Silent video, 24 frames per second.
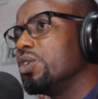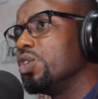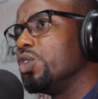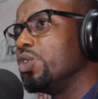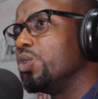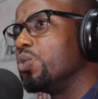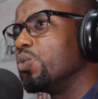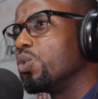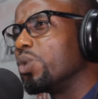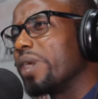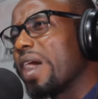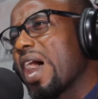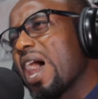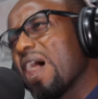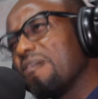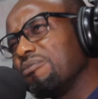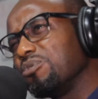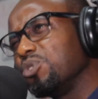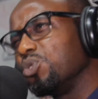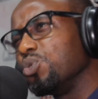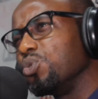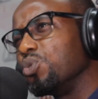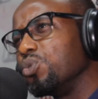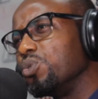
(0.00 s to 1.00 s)
you would
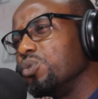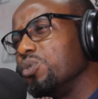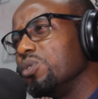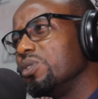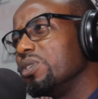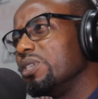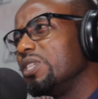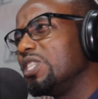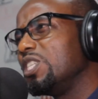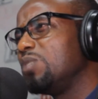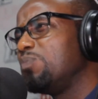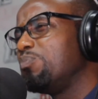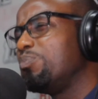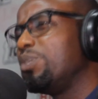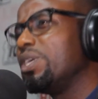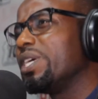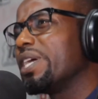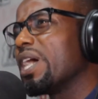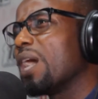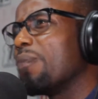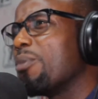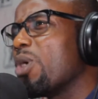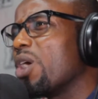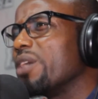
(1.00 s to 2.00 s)
have to
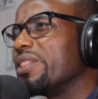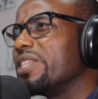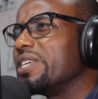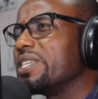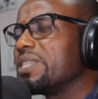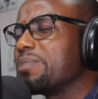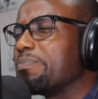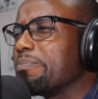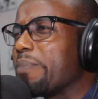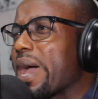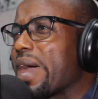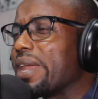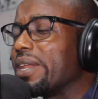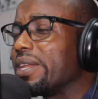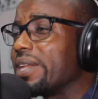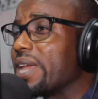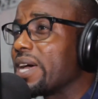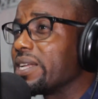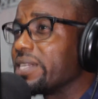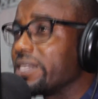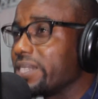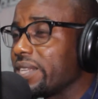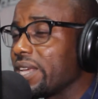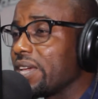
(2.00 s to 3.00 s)
speak about this man
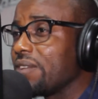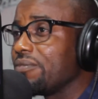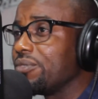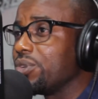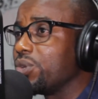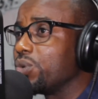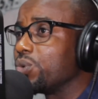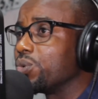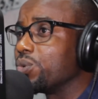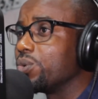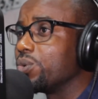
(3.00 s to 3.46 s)
that saved you